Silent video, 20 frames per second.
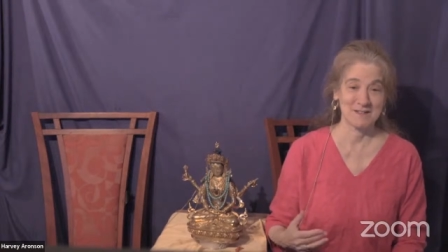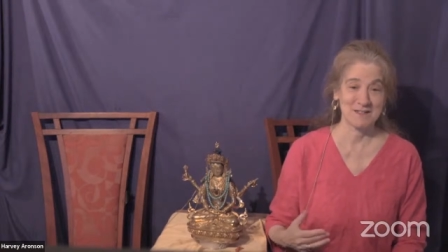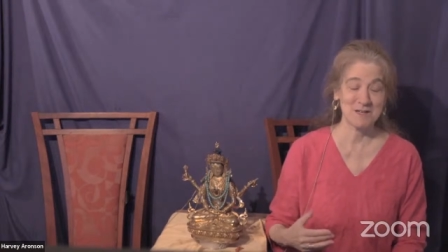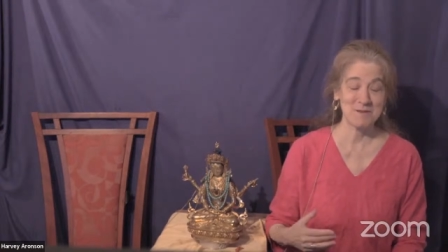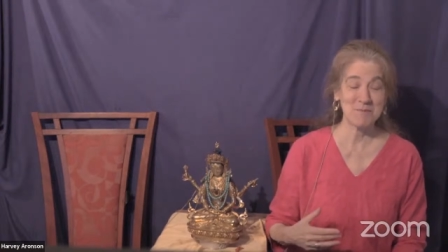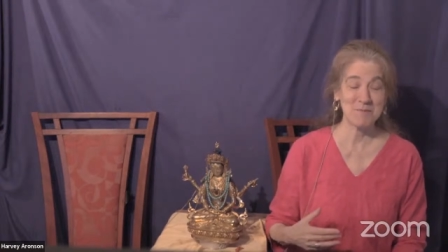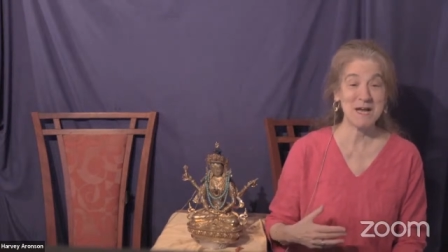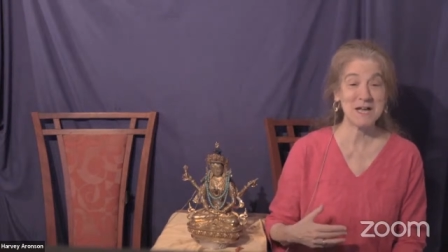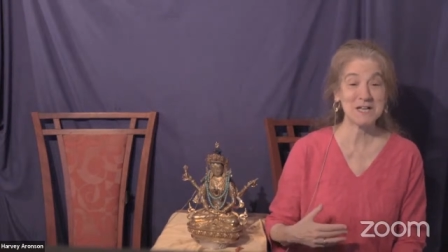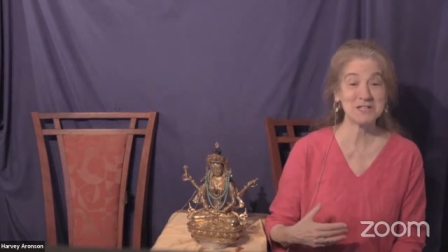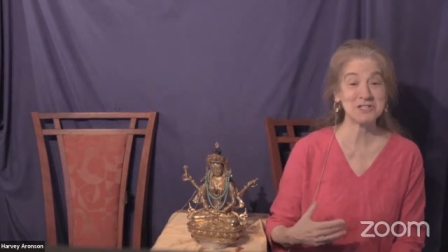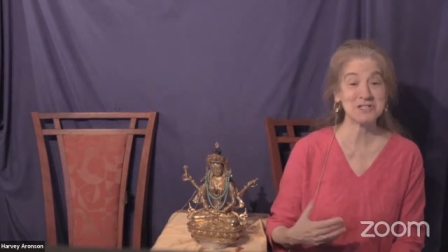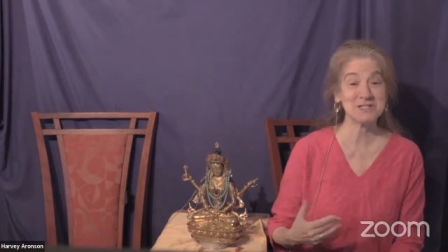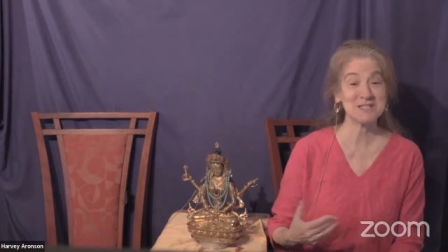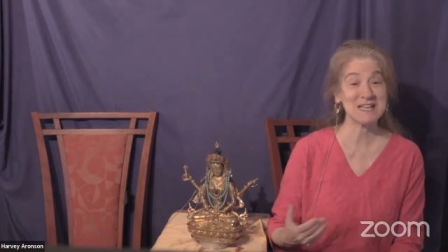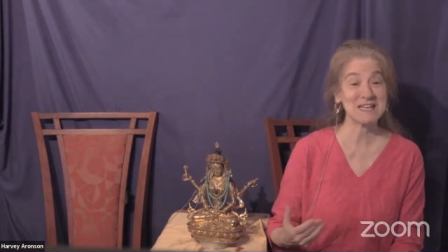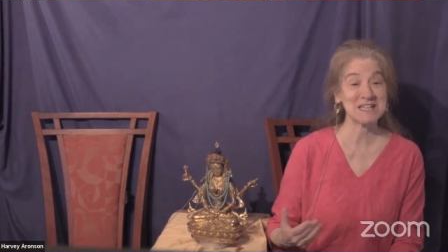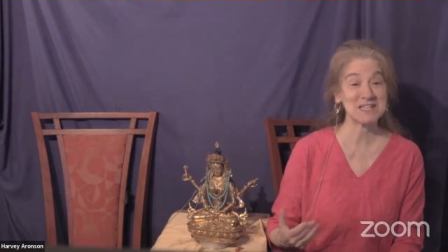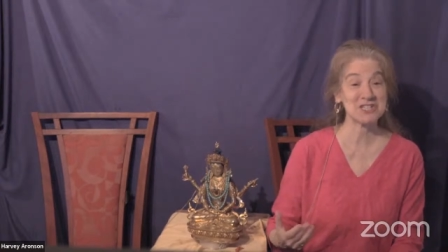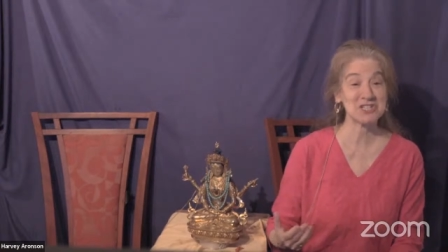Compassion
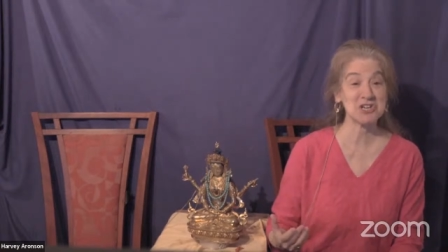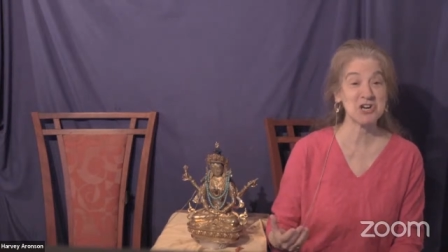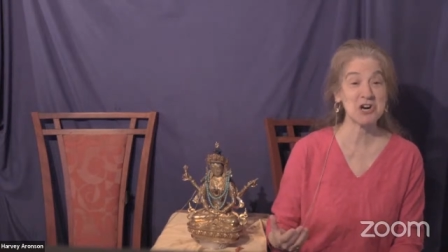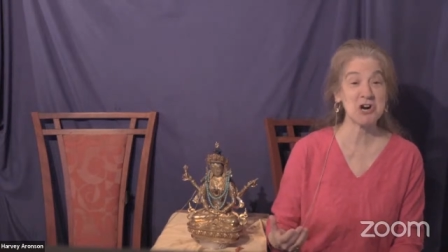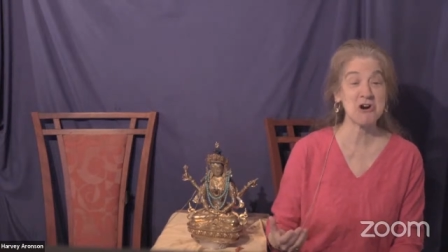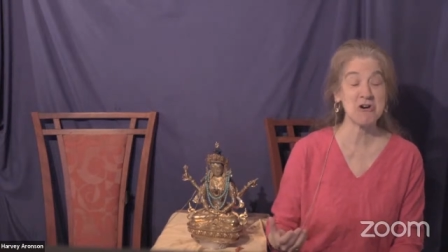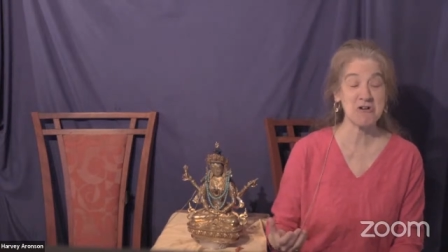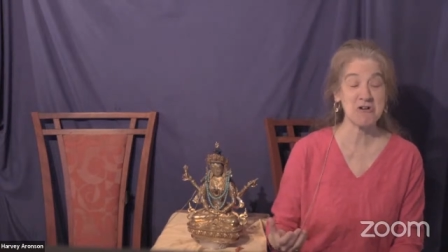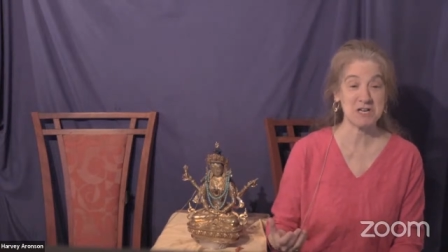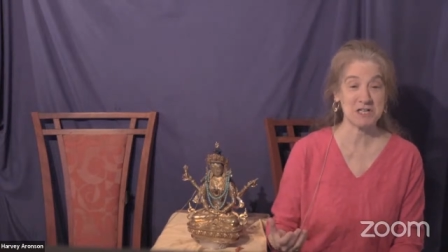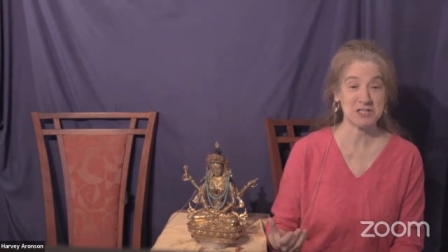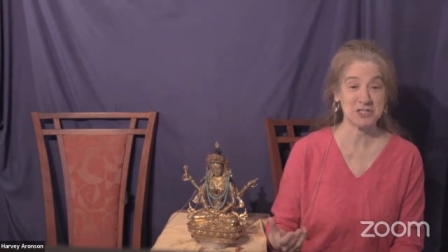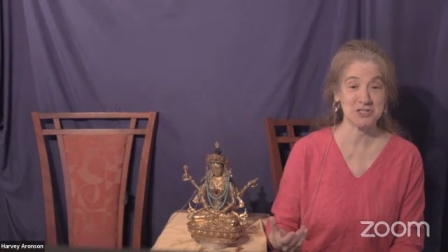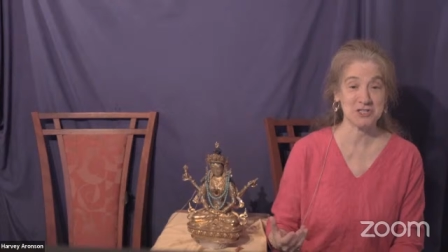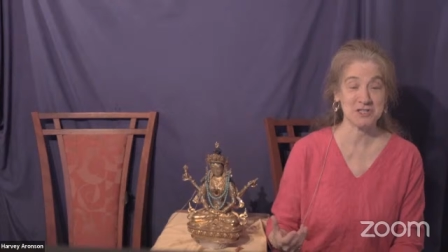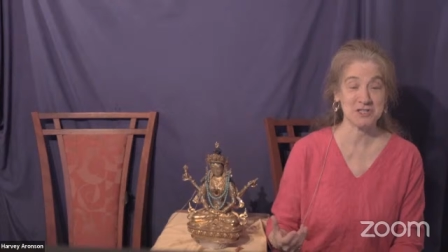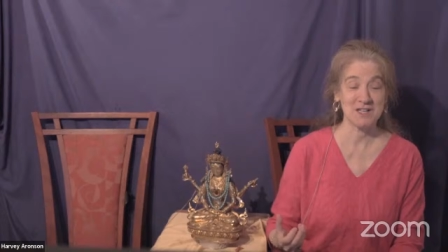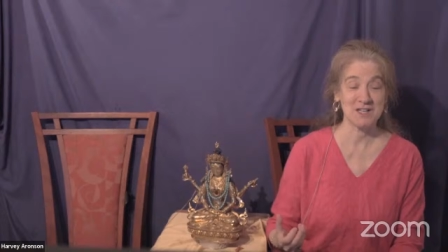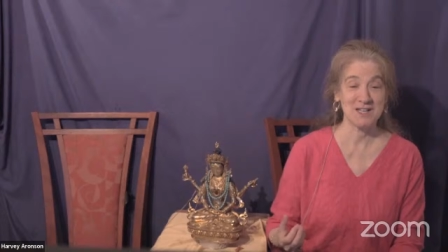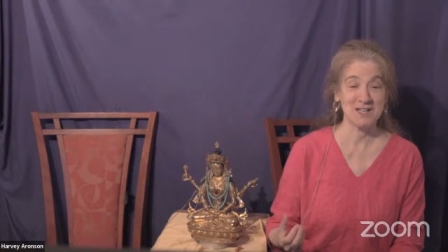takes courage.